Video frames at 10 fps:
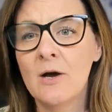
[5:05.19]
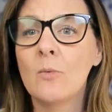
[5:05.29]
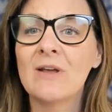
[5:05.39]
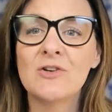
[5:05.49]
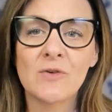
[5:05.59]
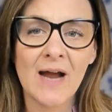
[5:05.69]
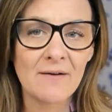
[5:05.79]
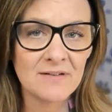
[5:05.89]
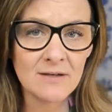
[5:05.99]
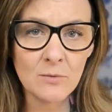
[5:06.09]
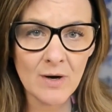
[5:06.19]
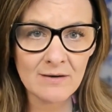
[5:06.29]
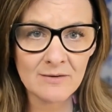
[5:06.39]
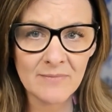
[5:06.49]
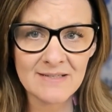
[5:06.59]
We drafted a
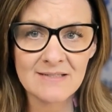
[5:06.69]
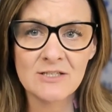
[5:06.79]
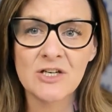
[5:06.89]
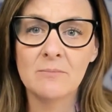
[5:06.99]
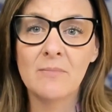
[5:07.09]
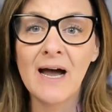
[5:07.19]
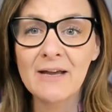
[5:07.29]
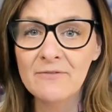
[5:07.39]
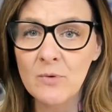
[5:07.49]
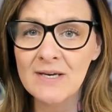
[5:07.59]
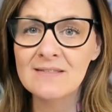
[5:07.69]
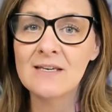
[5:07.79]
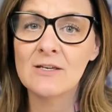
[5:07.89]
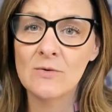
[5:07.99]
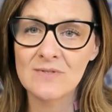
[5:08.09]
welcome message in my voice
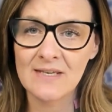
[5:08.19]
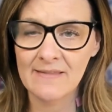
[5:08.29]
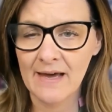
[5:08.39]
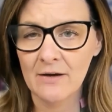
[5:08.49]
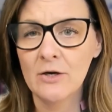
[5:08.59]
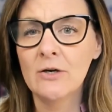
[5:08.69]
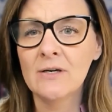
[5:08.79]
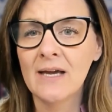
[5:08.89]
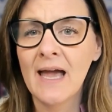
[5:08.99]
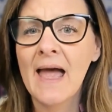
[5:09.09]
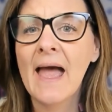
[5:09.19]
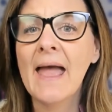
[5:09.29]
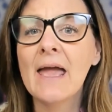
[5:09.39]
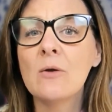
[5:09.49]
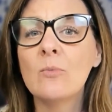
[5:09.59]
using that hook,
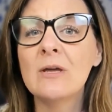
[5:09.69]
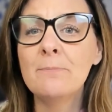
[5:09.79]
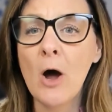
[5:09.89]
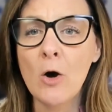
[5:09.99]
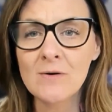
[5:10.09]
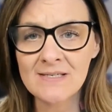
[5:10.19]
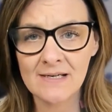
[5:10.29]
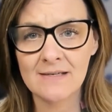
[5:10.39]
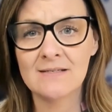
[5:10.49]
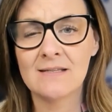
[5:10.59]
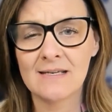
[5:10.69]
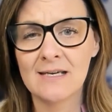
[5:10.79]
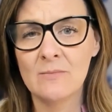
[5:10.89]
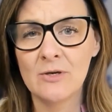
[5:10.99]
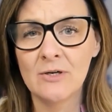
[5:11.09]
and we posted it to the
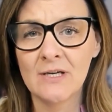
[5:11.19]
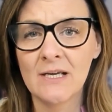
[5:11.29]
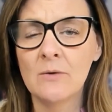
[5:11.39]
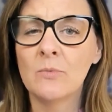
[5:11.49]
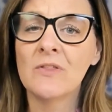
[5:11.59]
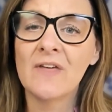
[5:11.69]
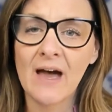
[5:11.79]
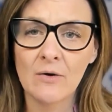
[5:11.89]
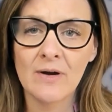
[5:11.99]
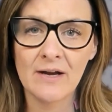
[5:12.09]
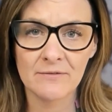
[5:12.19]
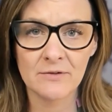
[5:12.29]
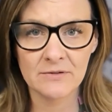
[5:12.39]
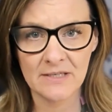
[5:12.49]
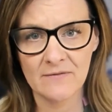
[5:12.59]
community without ever
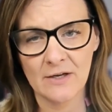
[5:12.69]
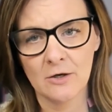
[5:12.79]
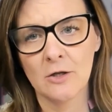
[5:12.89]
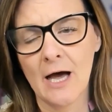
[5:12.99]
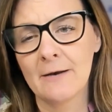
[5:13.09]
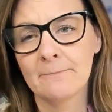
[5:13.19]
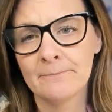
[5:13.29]
leaving Claude.